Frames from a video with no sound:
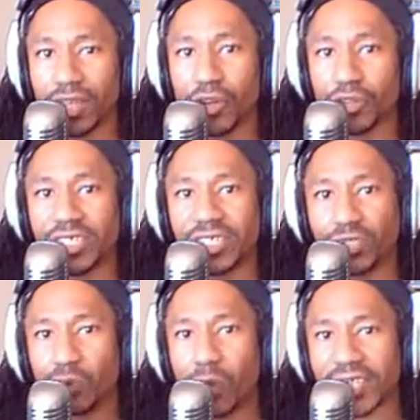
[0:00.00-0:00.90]
your
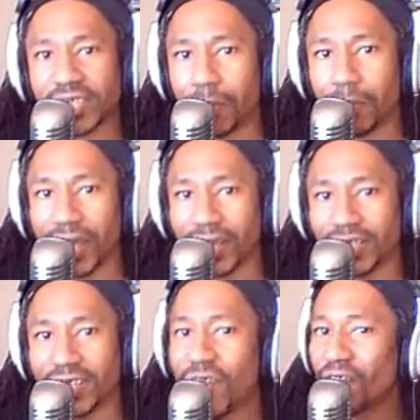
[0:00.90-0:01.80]
sexual
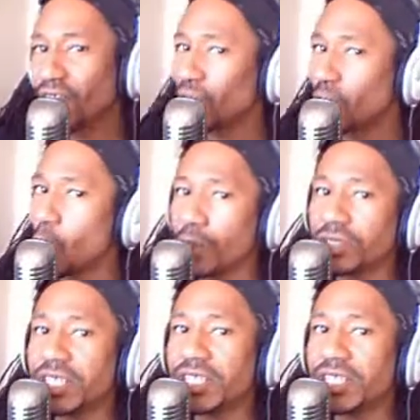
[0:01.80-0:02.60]
escapades for the world